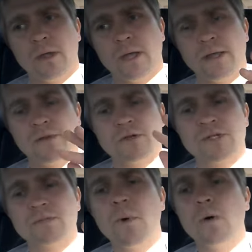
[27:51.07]
and they're
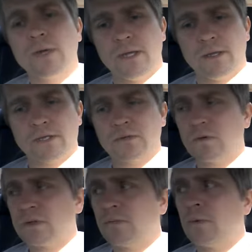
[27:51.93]
smoky. That's
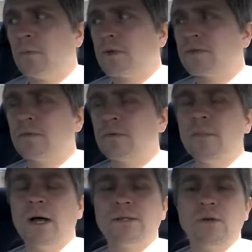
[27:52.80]
what
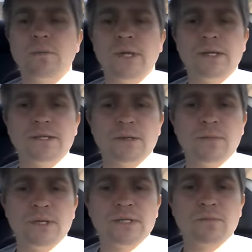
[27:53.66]
sfumato means. It
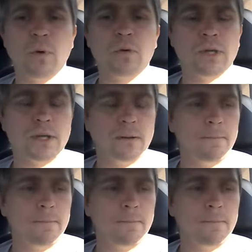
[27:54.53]
means smoky.